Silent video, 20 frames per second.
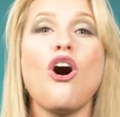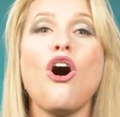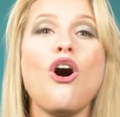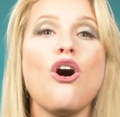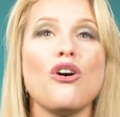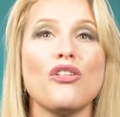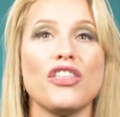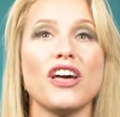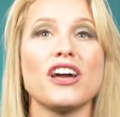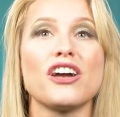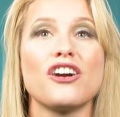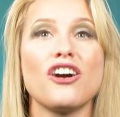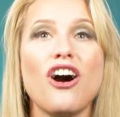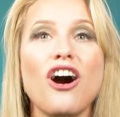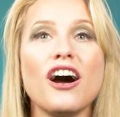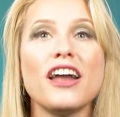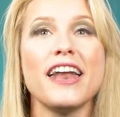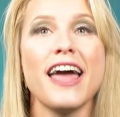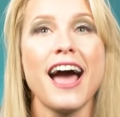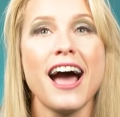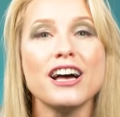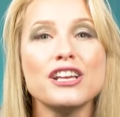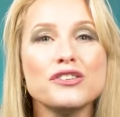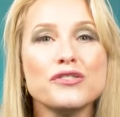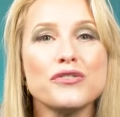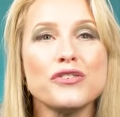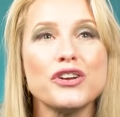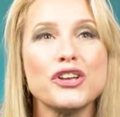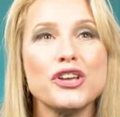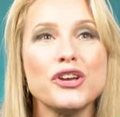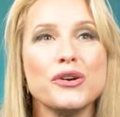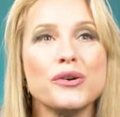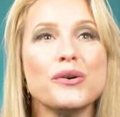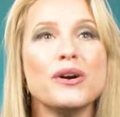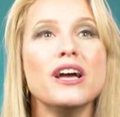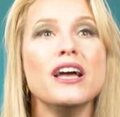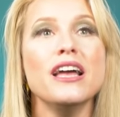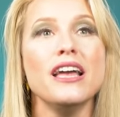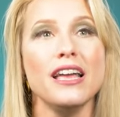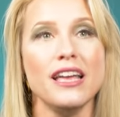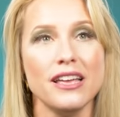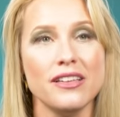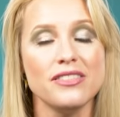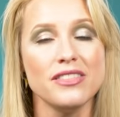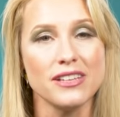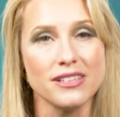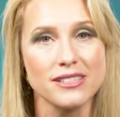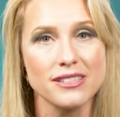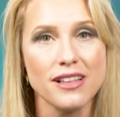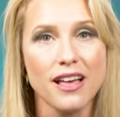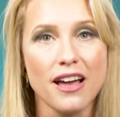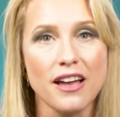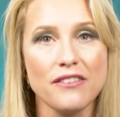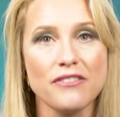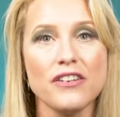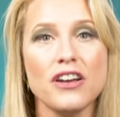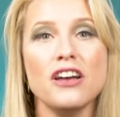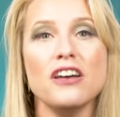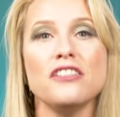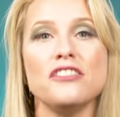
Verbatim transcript: all that God has for you in this life.